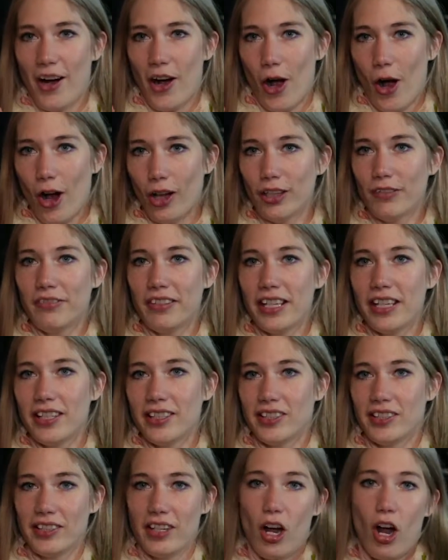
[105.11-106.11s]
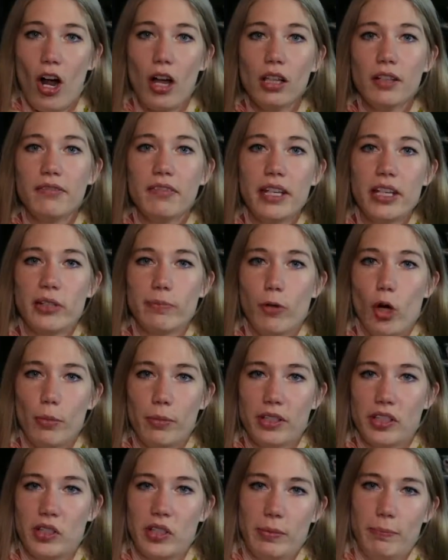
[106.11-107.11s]
all of these all of these
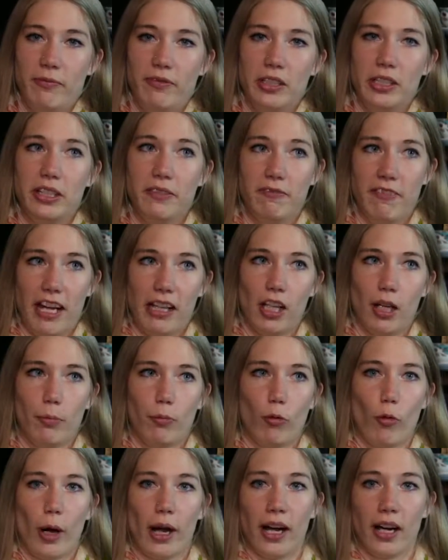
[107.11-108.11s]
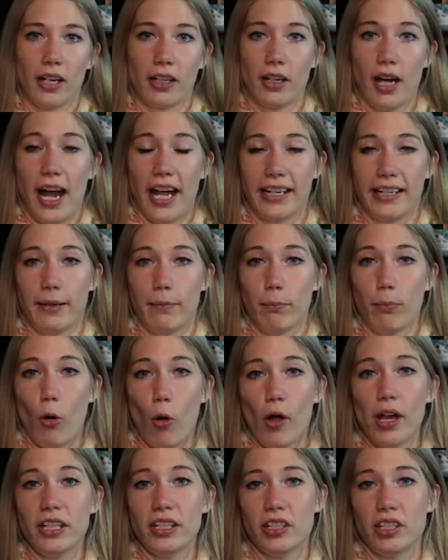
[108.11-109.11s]
moments to develop where I can
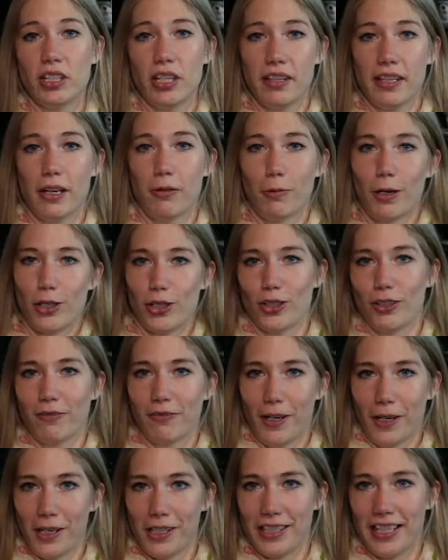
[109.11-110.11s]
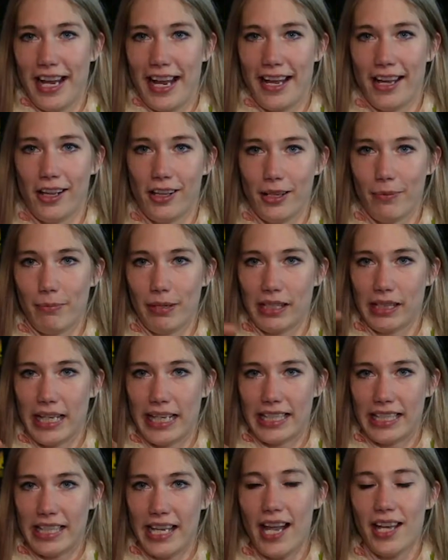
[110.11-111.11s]
point to the original fairy tale and be
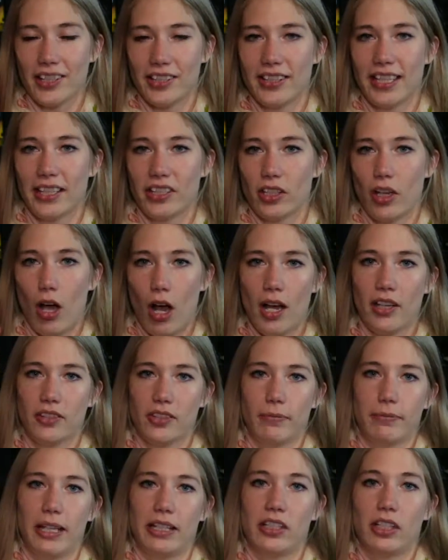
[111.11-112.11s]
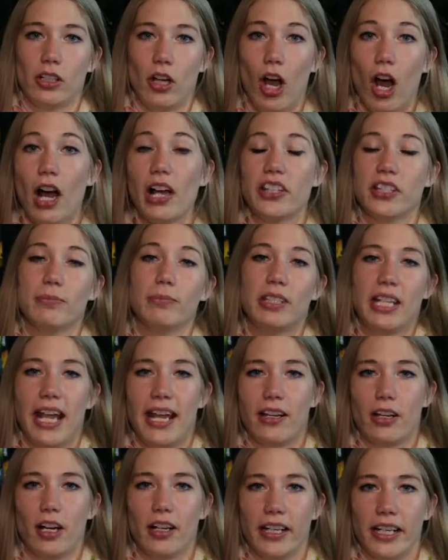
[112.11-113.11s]
like, yes, that's awesome. That's an awesome
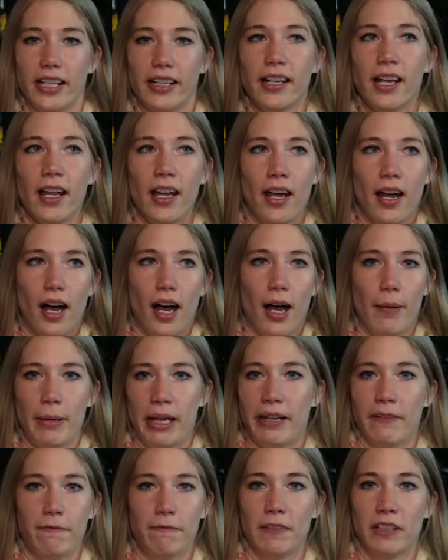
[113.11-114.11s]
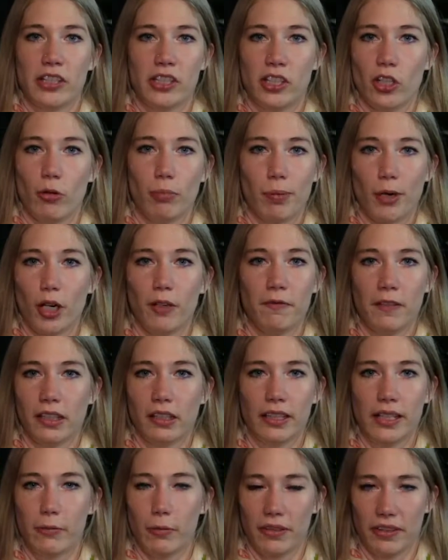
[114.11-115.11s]
take on it, um, and it fits so
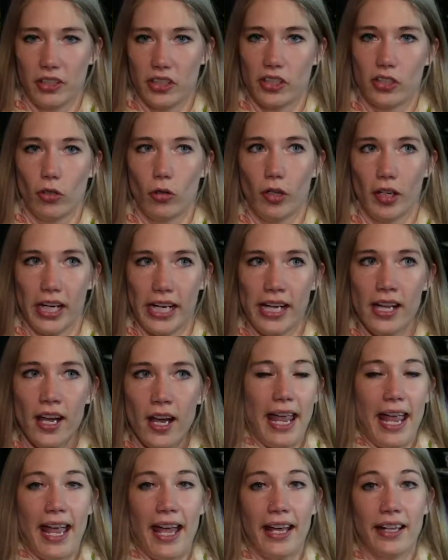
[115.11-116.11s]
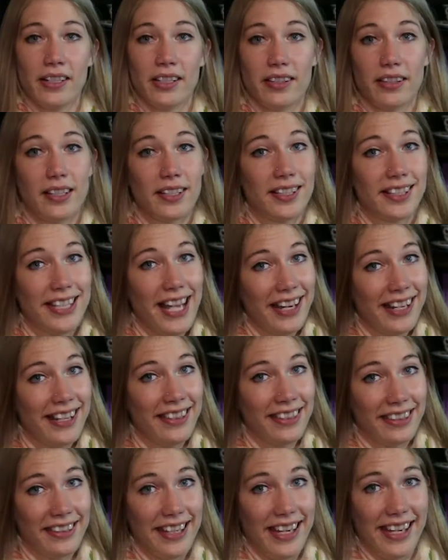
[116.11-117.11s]
perfectly with the story. And the
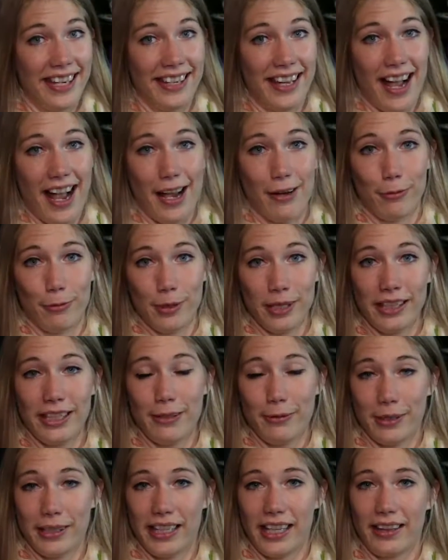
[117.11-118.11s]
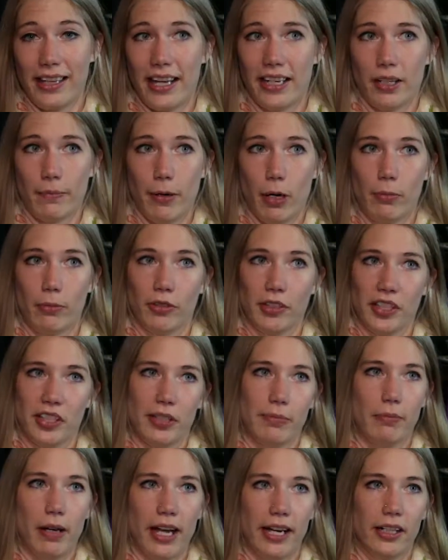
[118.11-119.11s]
second thing I really really like about
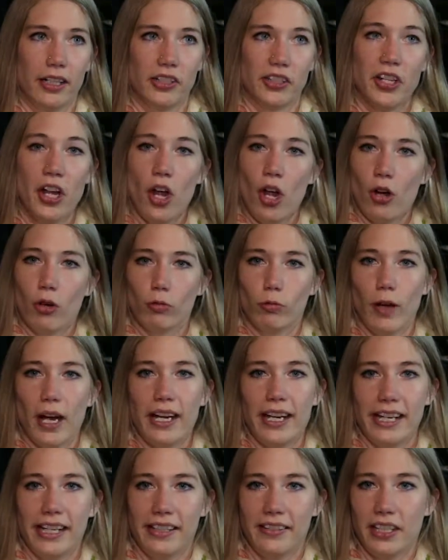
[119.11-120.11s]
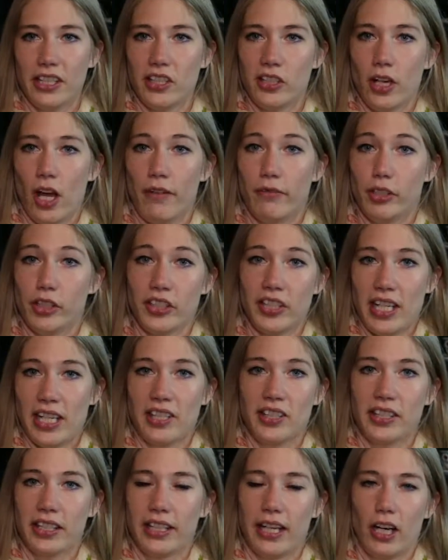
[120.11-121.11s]
Marissa Meyers writing in these novels
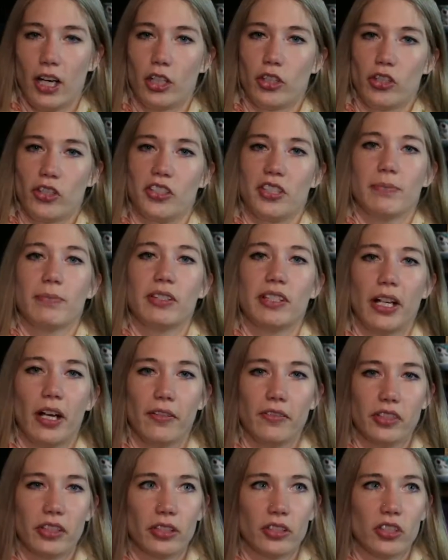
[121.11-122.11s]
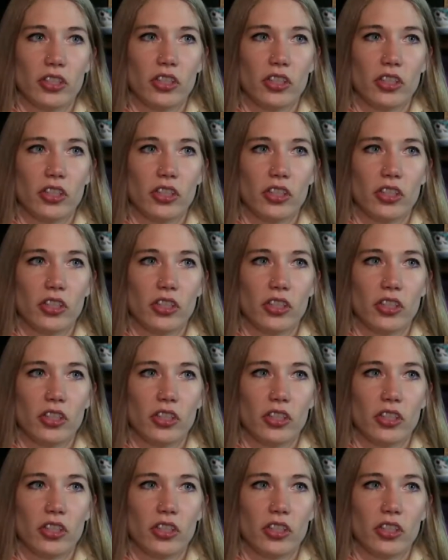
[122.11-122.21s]
is the characters themselves. They're